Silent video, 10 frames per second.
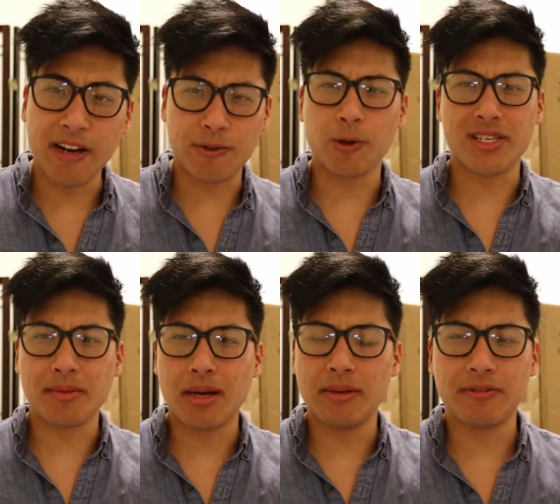And of course,
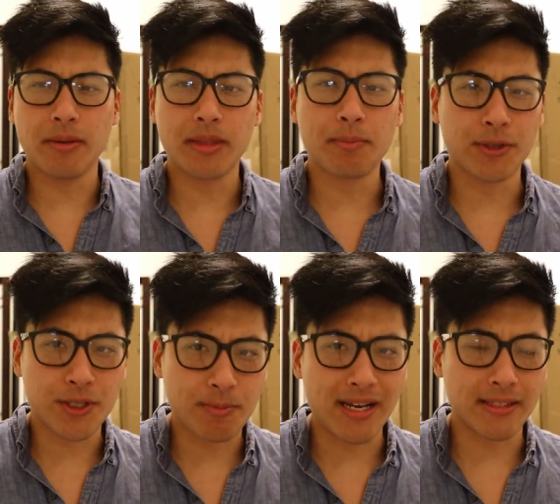I'm coming from the
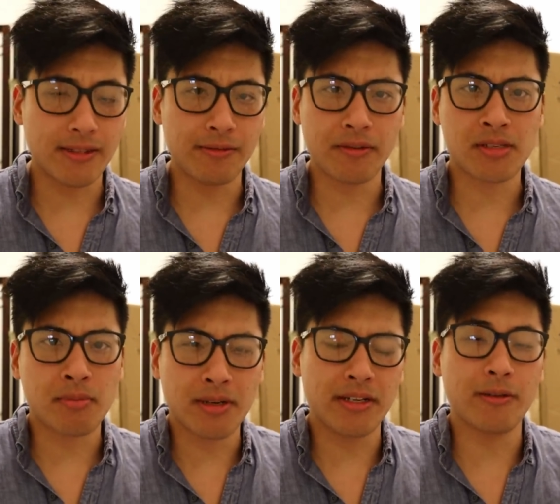perspective of
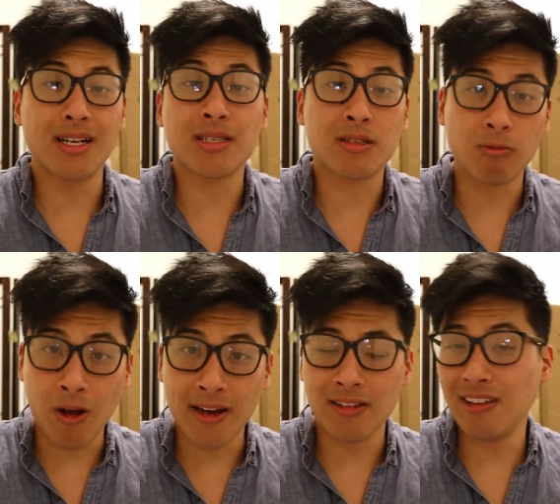somebody who gets to
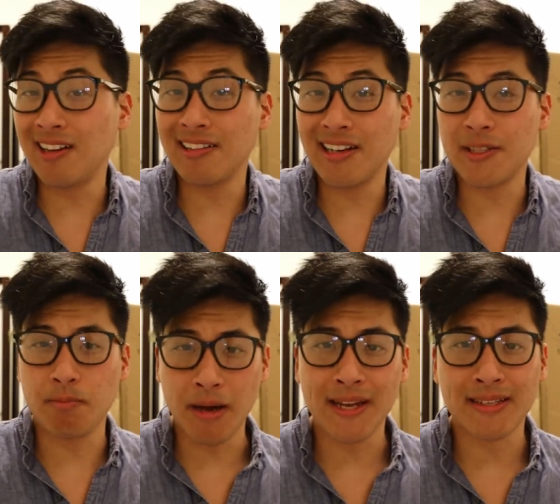ride a lot of nice
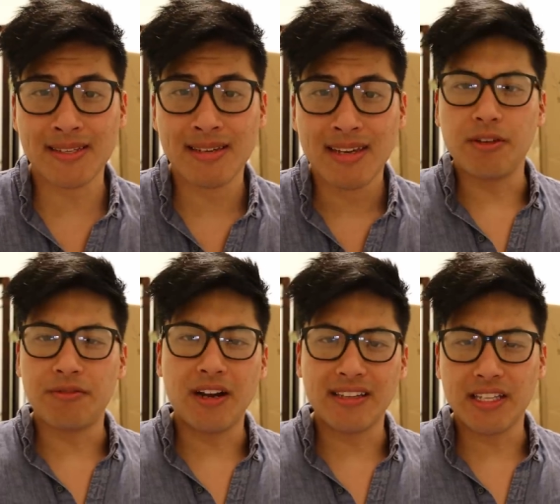bikes. If you
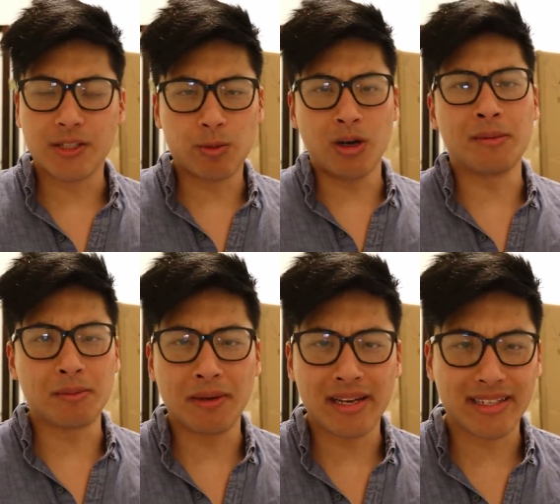find that your
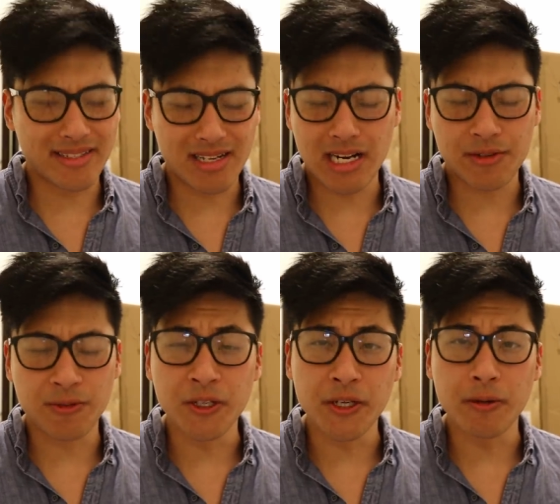Walmart bike is nice
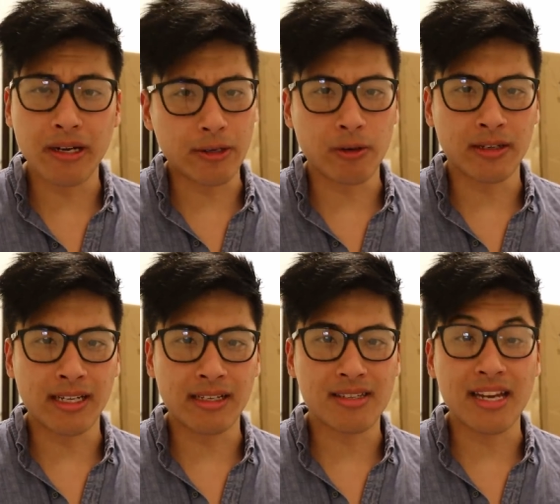for you and your
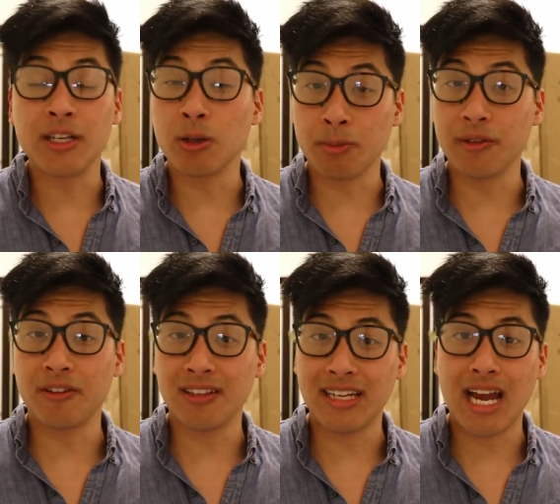needs and you're
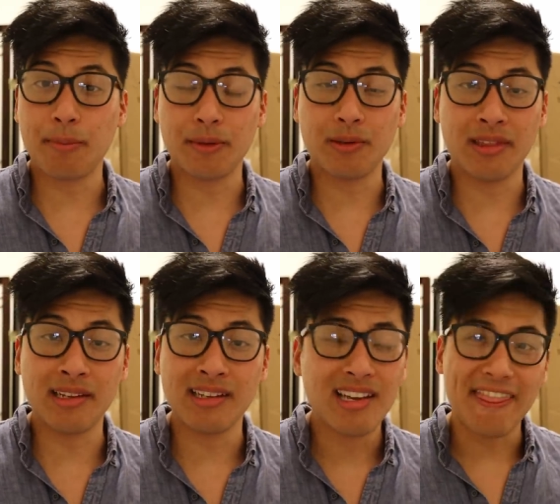perfectly happy with
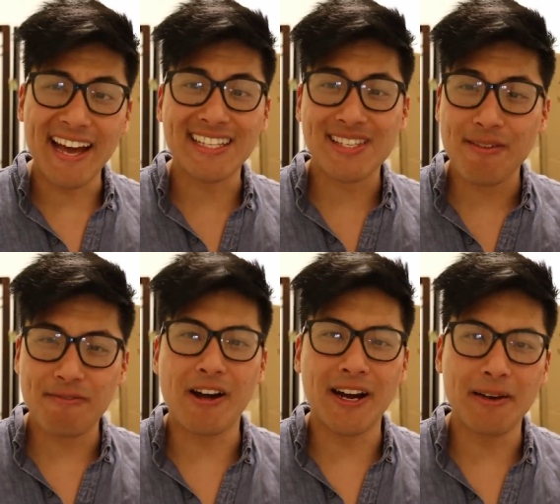it, that's
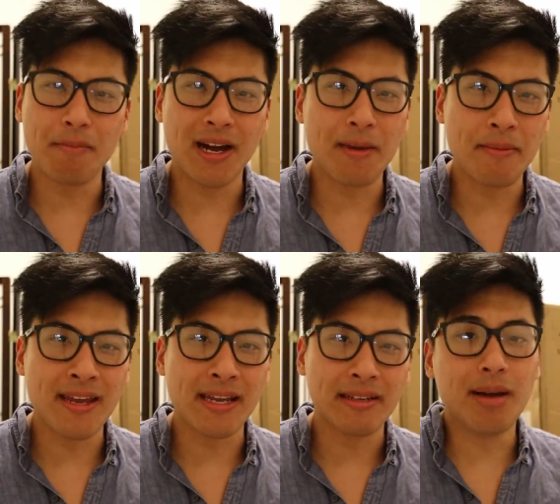fine by
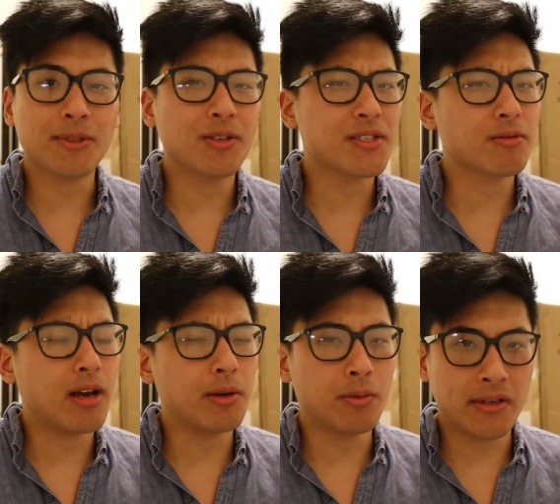me. I'm going to
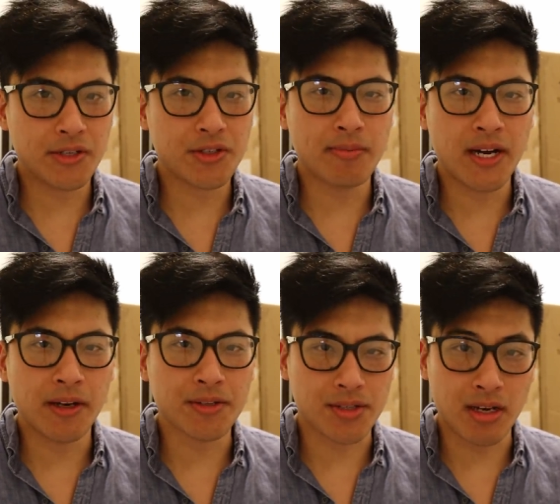ride 100
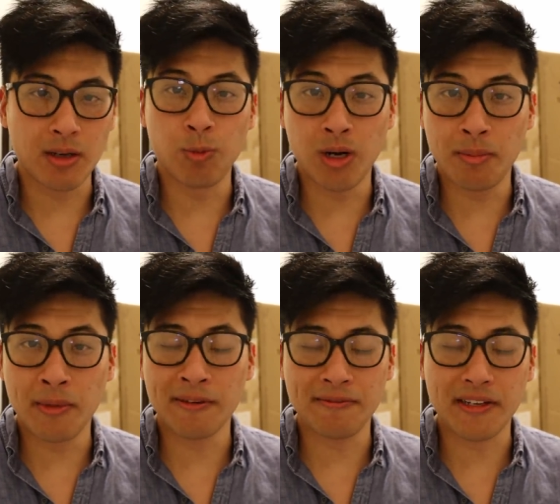miles on a
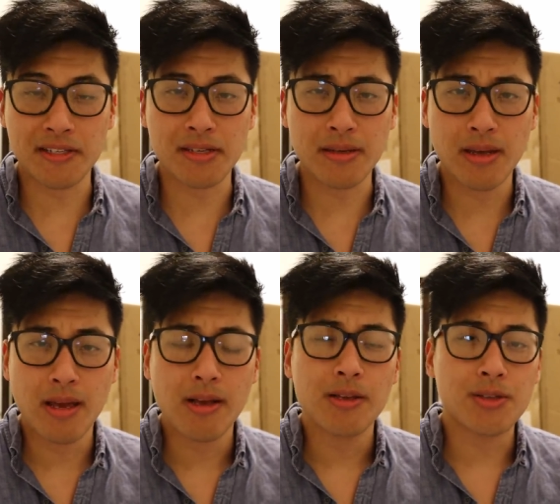Walmart fixie
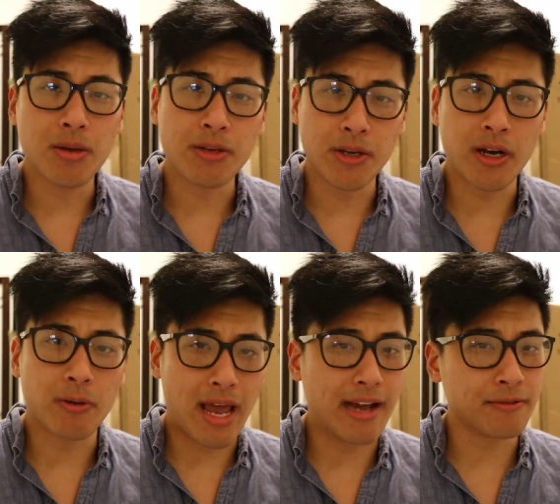so you
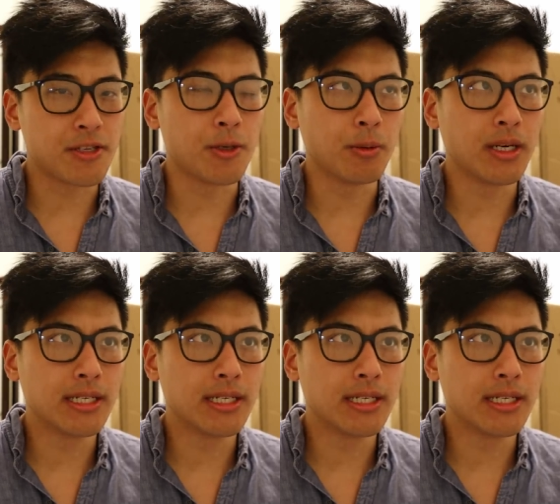don't have to.